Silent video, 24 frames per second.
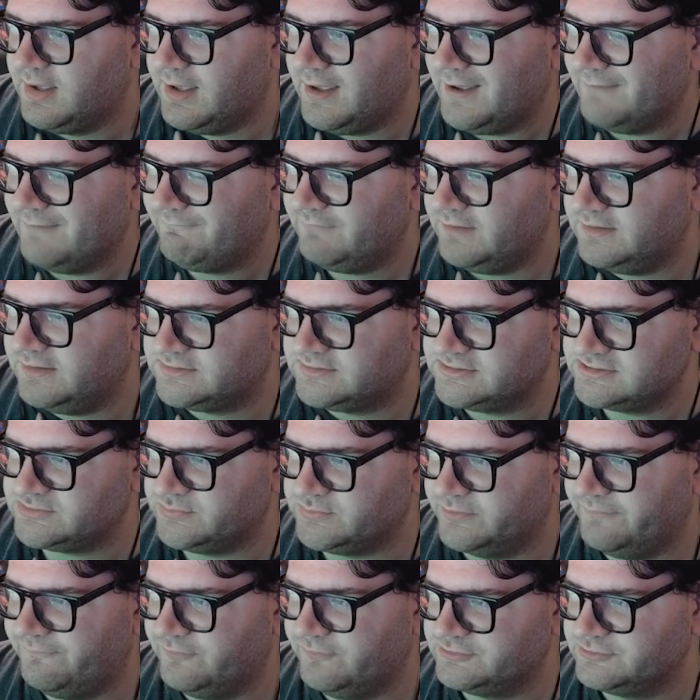F-86
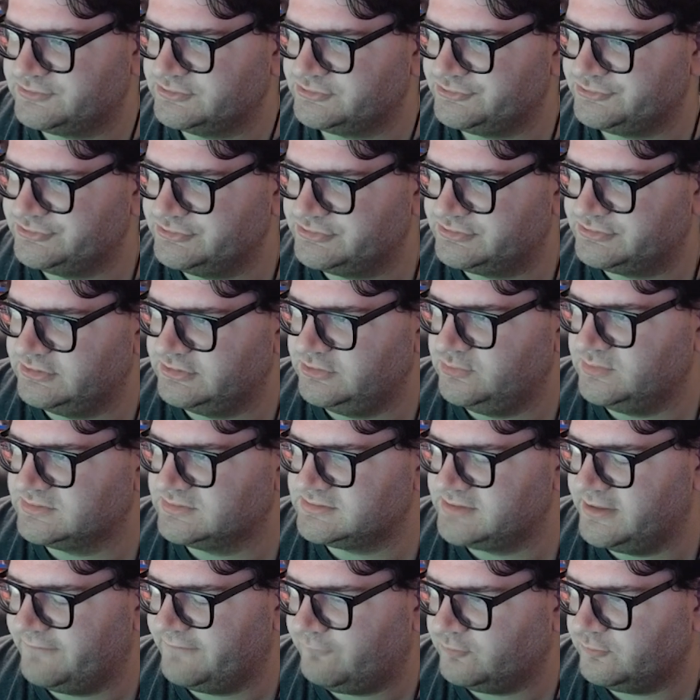were first introduced to the U.S.
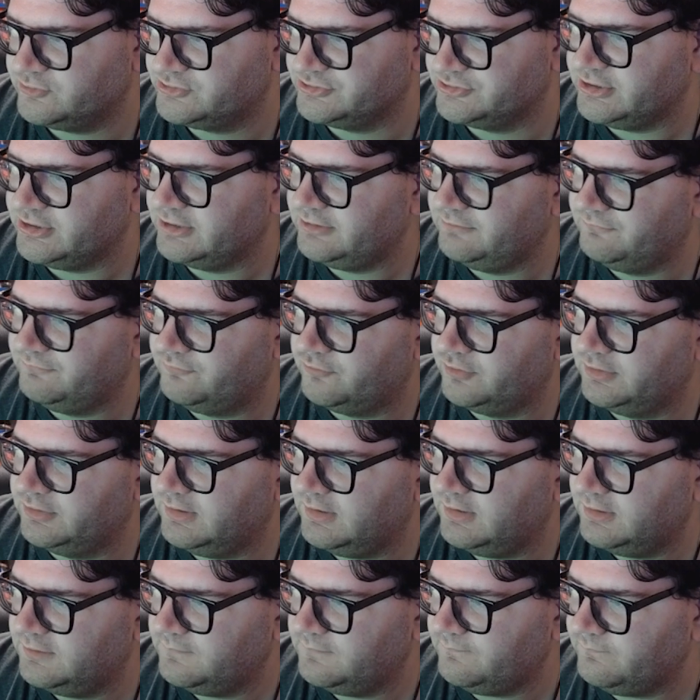Air Force in
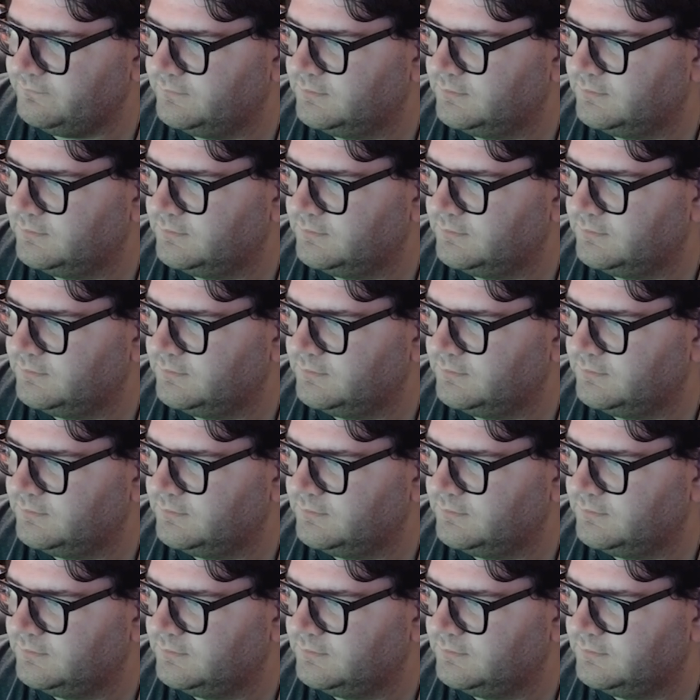1949.